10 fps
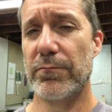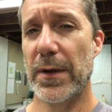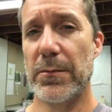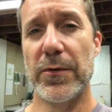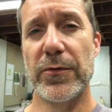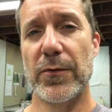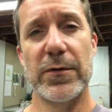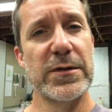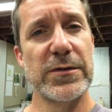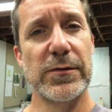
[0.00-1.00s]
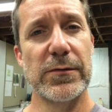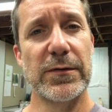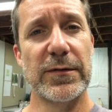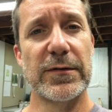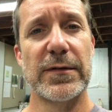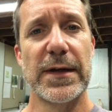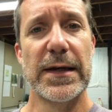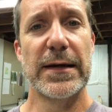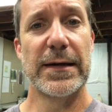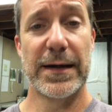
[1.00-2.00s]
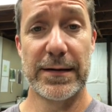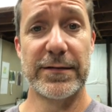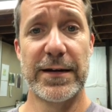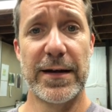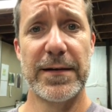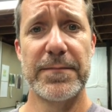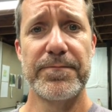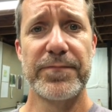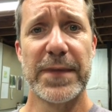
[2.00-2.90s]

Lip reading: maybe 30 students at a time.